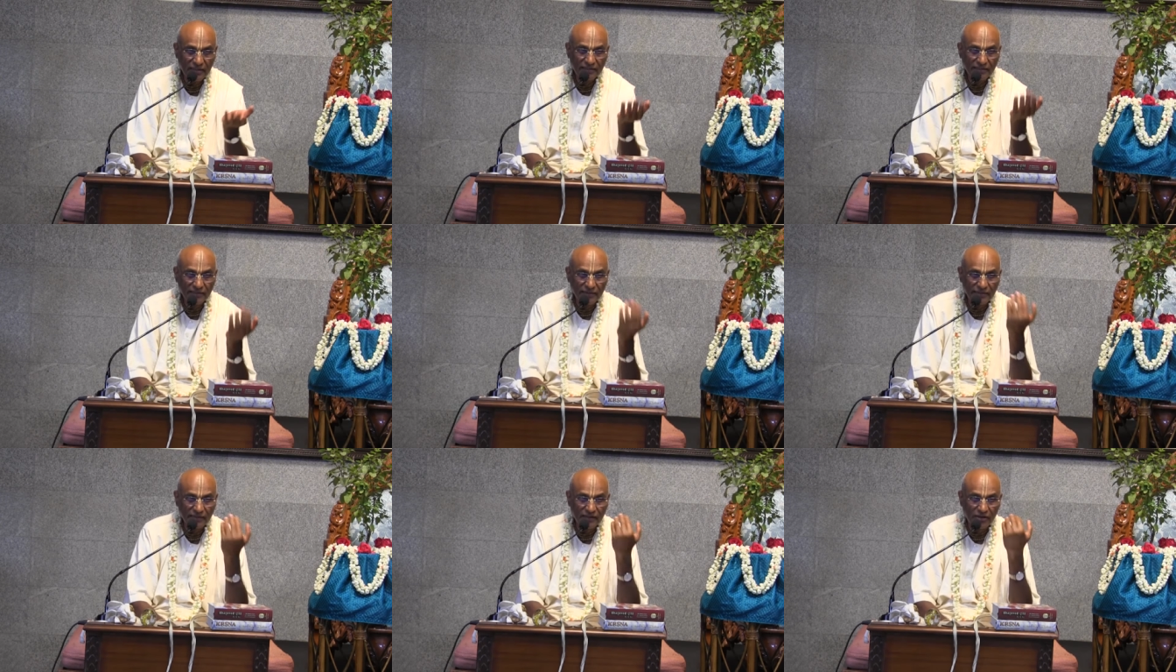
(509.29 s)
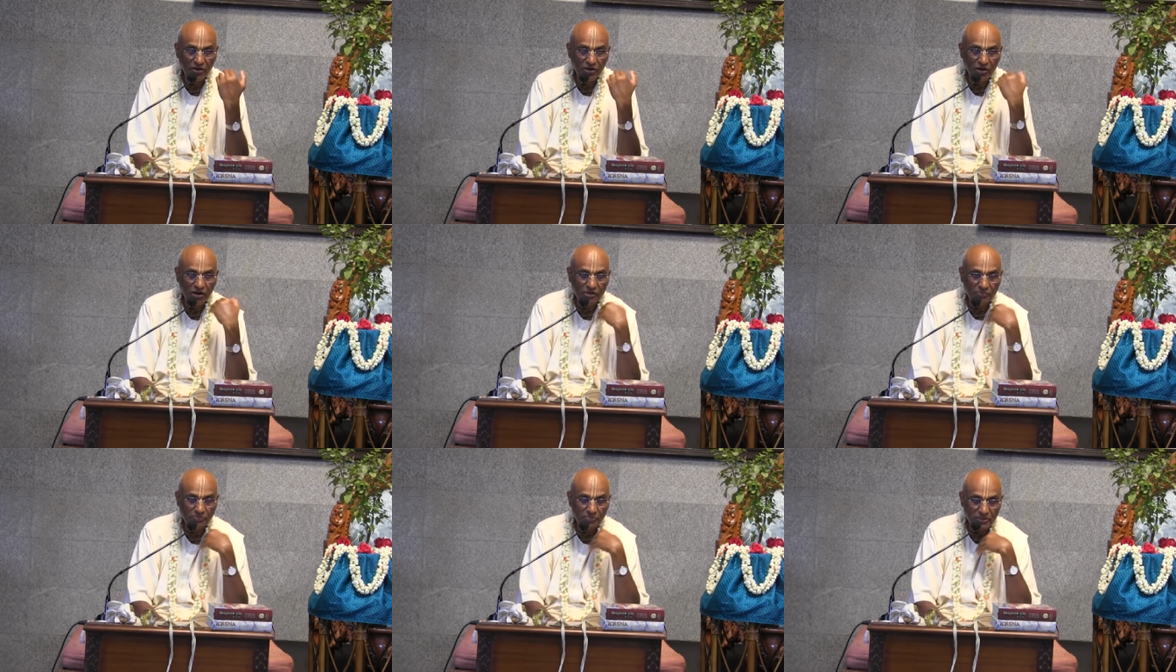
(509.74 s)
Then the
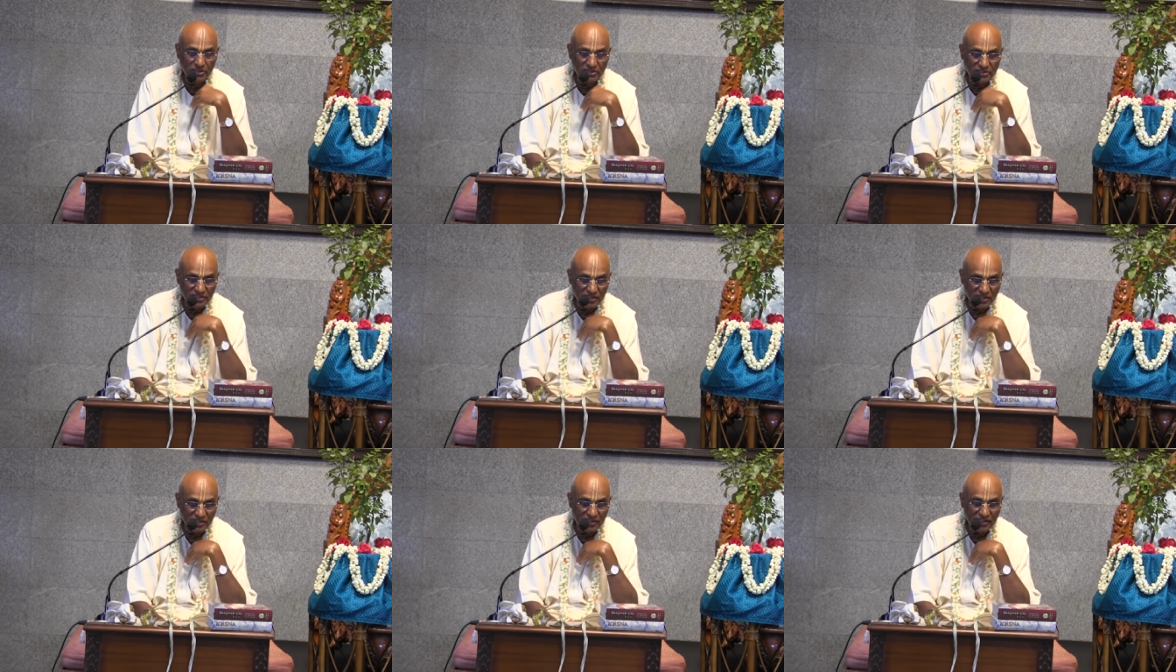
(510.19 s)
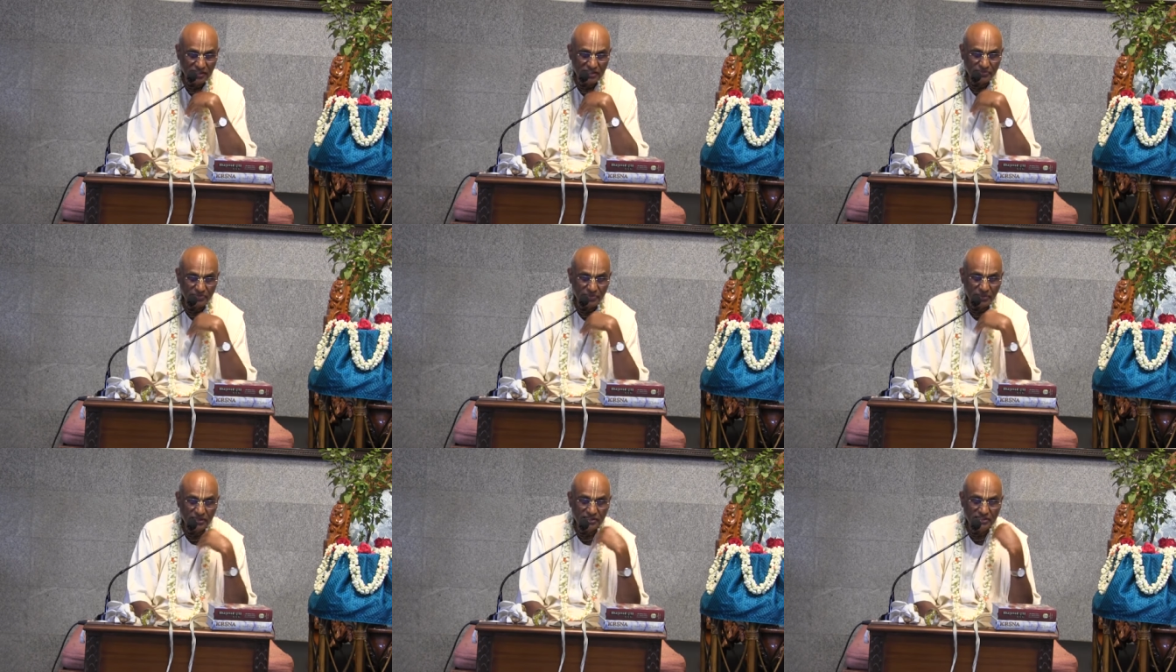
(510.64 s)
Lord personally
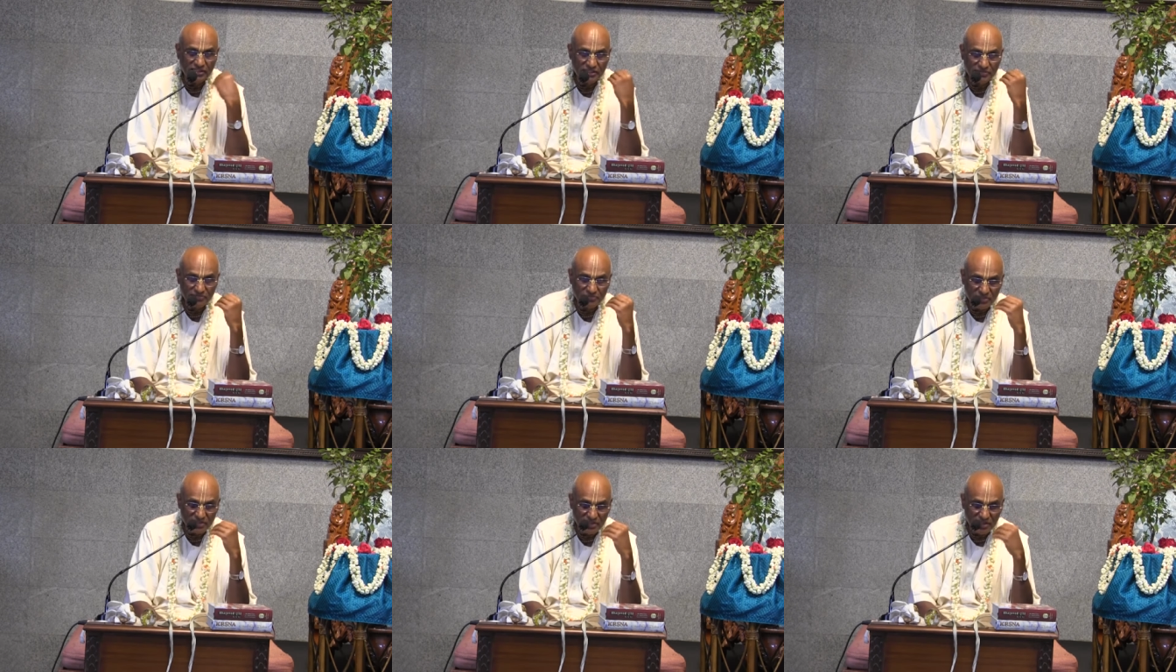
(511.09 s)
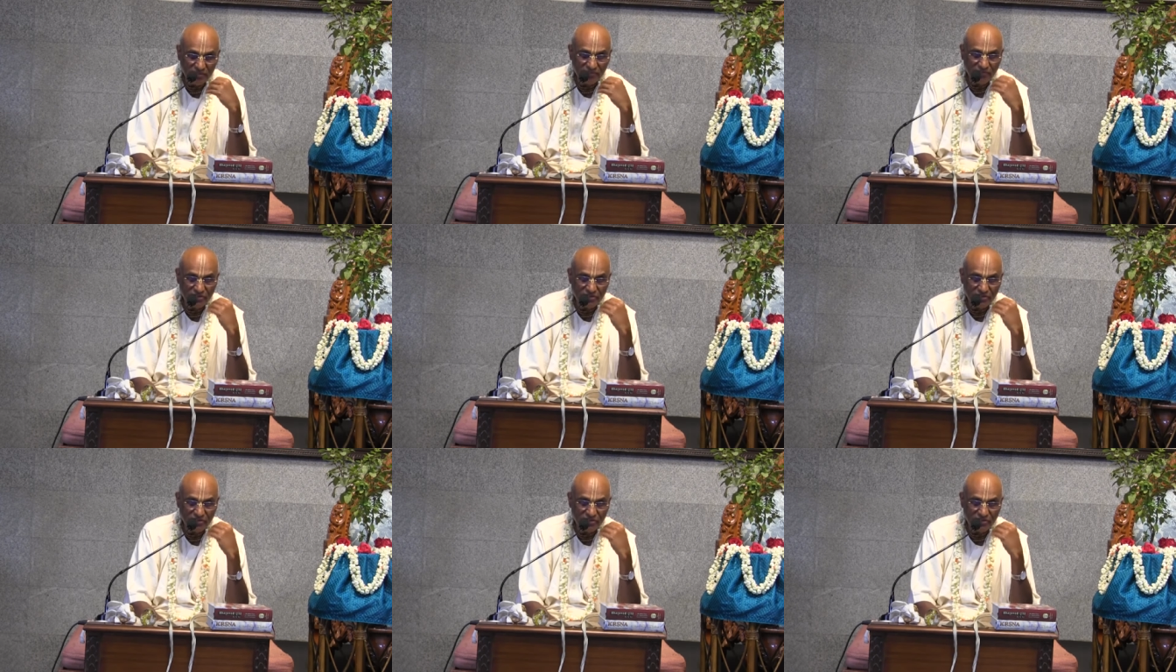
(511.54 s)
expands himself,